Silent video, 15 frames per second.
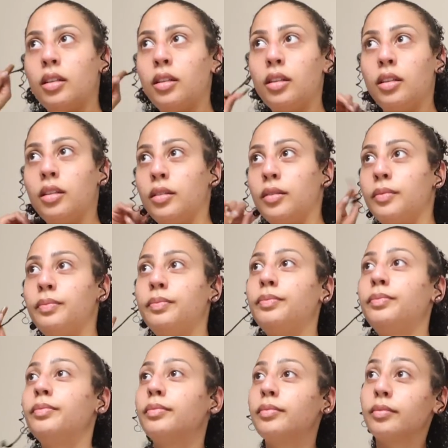
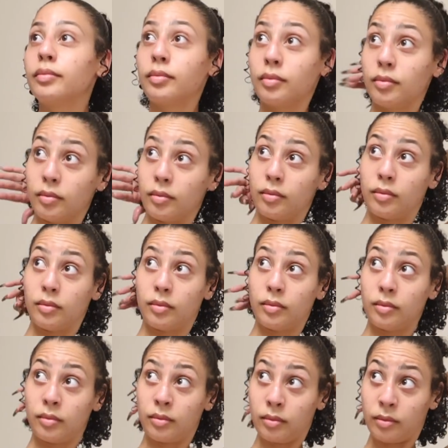
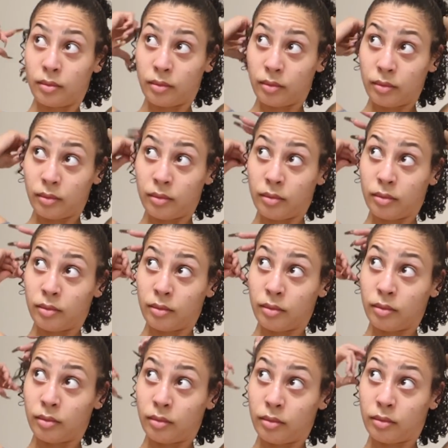
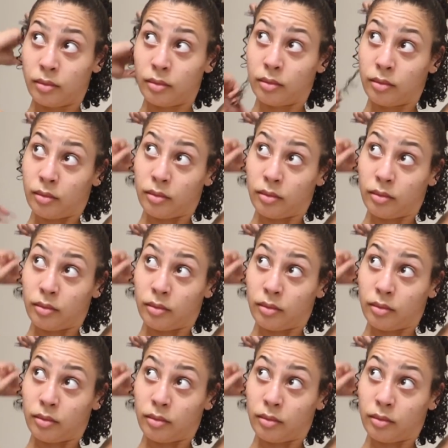No one is speaking in this clip.